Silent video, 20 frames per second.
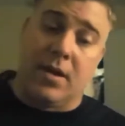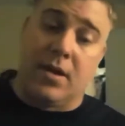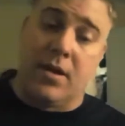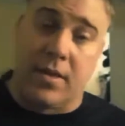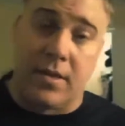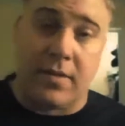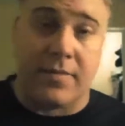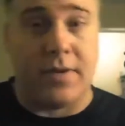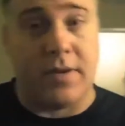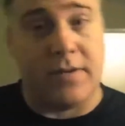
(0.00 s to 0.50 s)
my
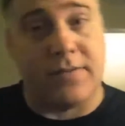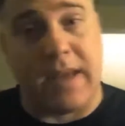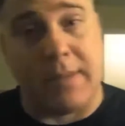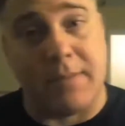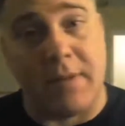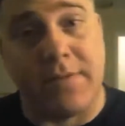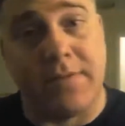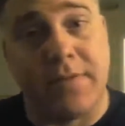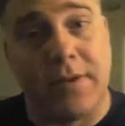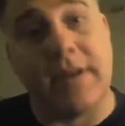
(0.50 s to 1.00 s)
other foot
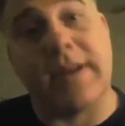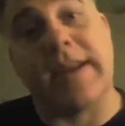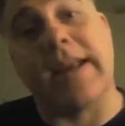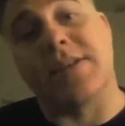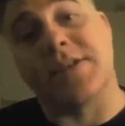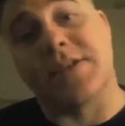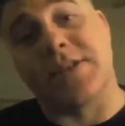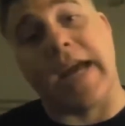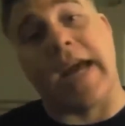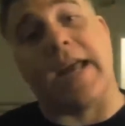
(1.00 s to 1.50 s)
inside my foot, and
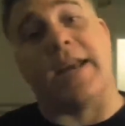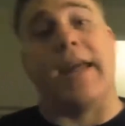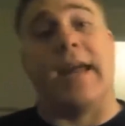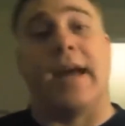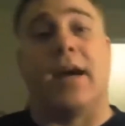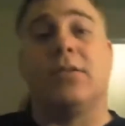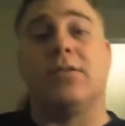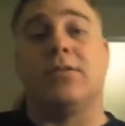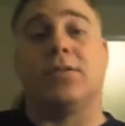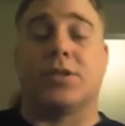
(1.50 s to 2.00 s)
I sat
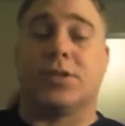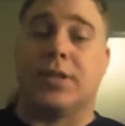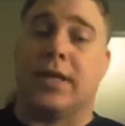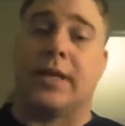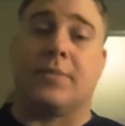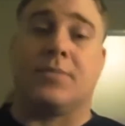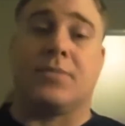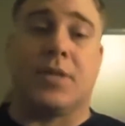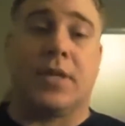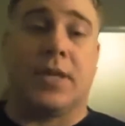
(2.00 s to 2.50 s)
down just
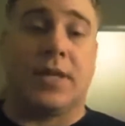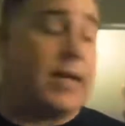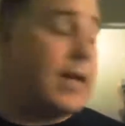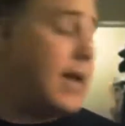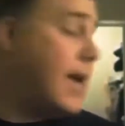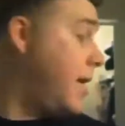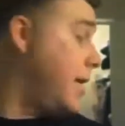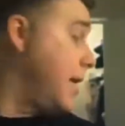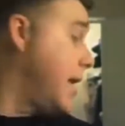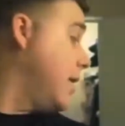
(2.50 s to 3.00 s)
like I'm sitting
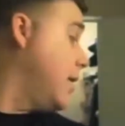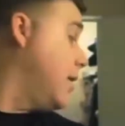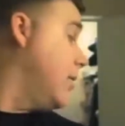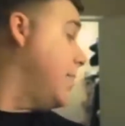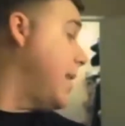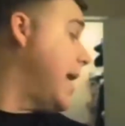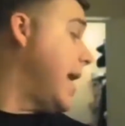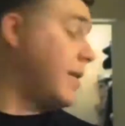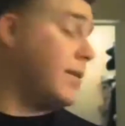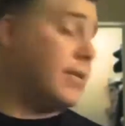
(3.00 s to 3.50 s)
now. And I
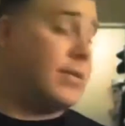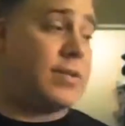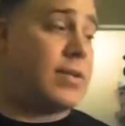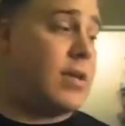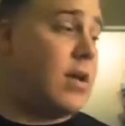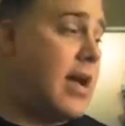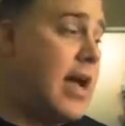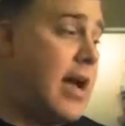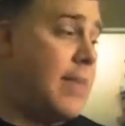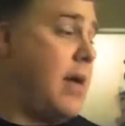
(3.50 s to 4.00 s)
looked back and
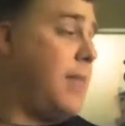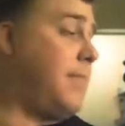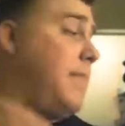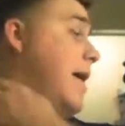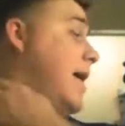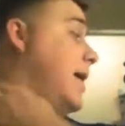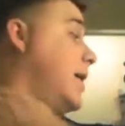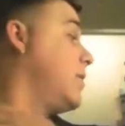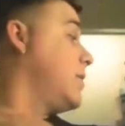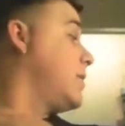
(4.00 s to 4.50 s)
saw how my
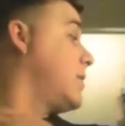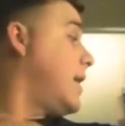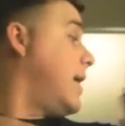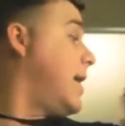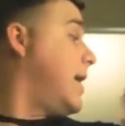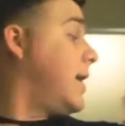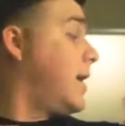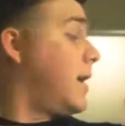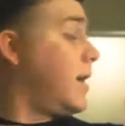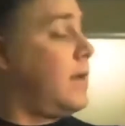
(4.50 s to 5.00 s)
body was
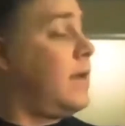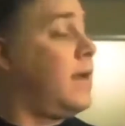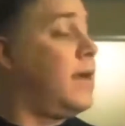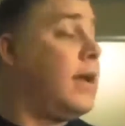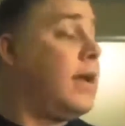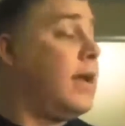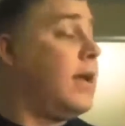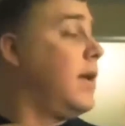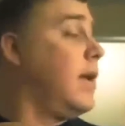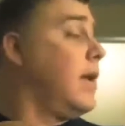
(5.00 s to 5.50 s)
laying
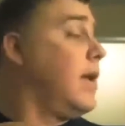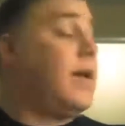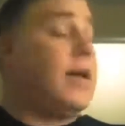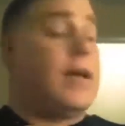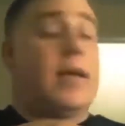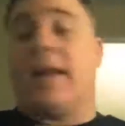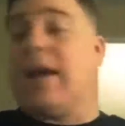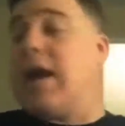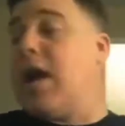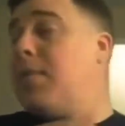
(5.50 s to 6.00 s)

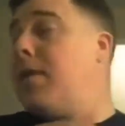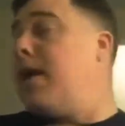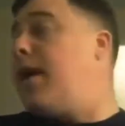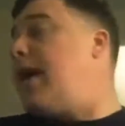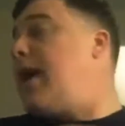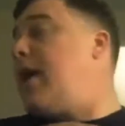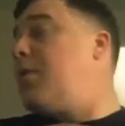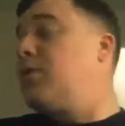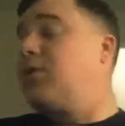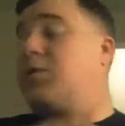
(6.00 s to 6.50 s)
and how my
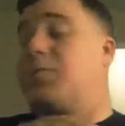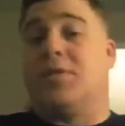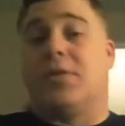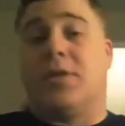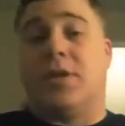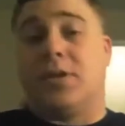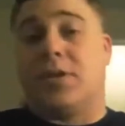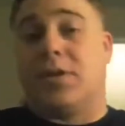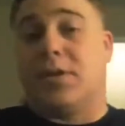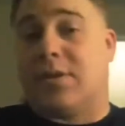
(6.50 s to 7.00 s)
head was
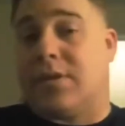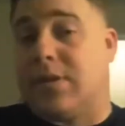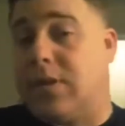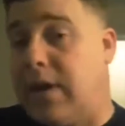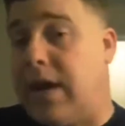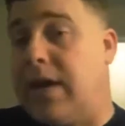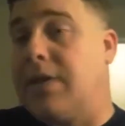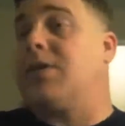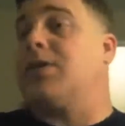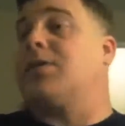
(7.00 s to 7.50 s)
positioned,
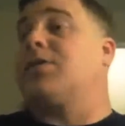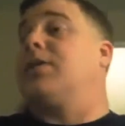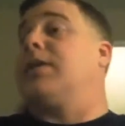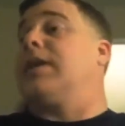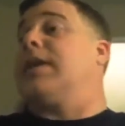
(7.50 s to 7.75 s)
so I just